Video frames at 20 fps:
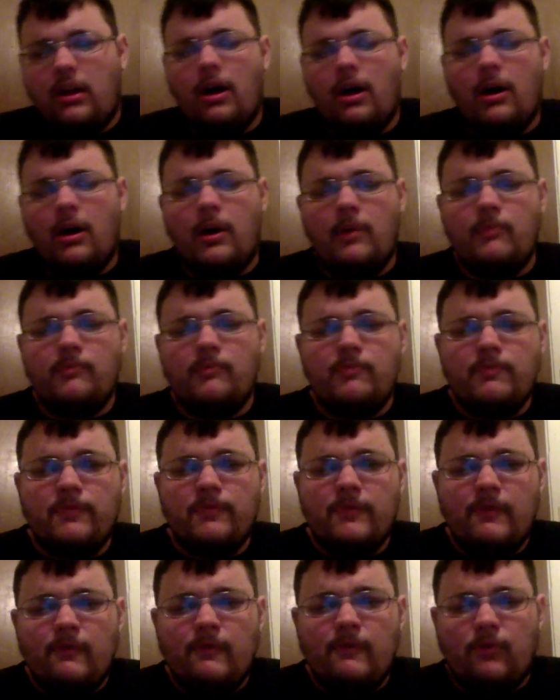
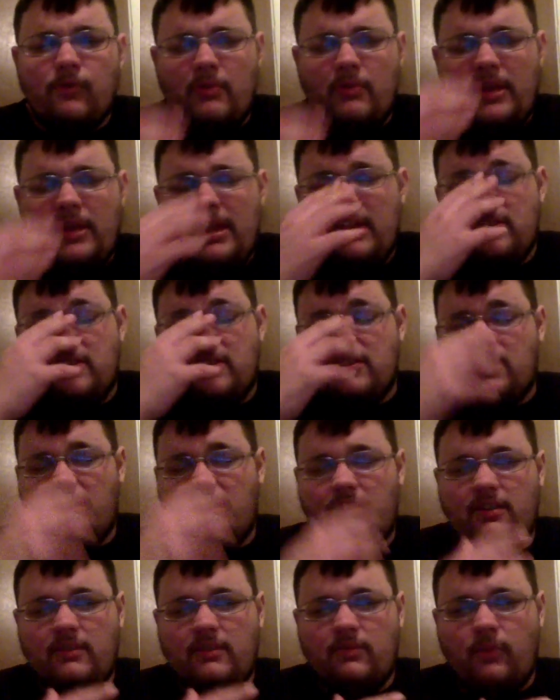For me,
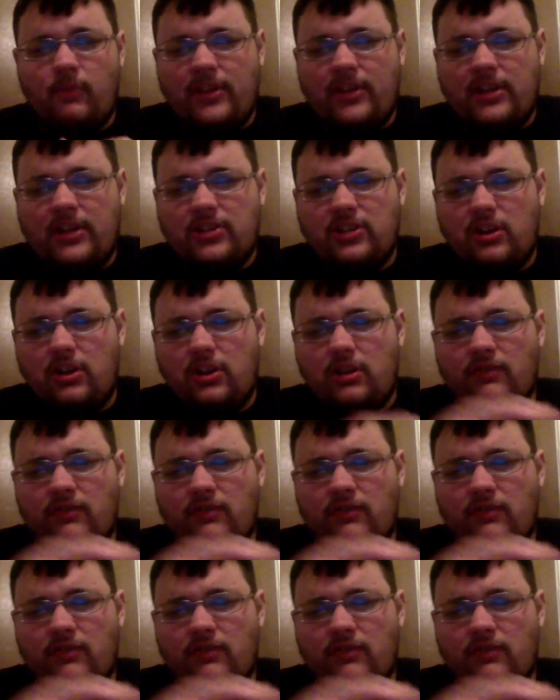what they showed of